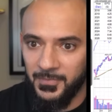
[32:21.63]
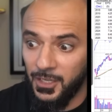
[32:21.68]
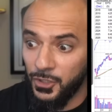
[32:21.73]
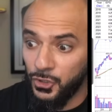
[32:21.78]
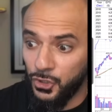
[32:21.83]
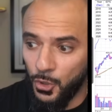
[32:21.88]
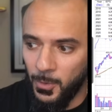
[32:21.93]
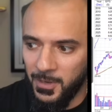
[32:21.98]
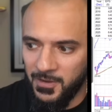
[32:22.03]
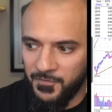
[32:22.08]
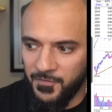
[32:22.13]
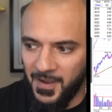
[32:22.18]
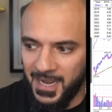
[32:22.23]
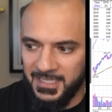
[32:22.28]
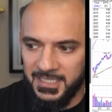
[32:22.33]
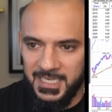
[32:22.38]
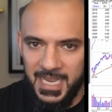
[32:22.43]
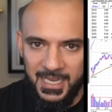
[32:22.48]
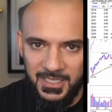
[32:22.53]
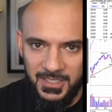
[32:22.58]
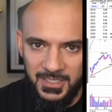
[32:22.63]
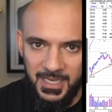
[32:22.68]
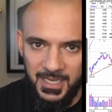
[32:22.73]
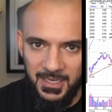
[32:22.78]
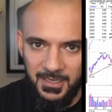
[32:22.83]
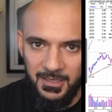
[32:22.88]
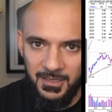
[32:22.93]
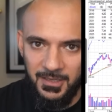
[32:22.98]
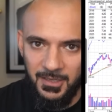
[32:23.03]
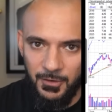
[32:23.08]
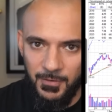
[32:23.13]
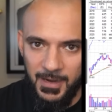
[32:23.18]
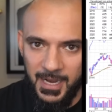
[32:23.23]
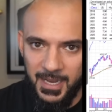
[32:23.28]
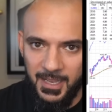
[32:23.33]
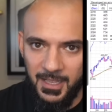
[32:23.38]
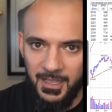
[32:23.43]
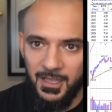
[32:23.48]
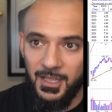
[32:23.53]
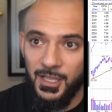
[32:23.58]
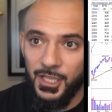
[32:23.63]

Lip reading: doing fantastic, all right?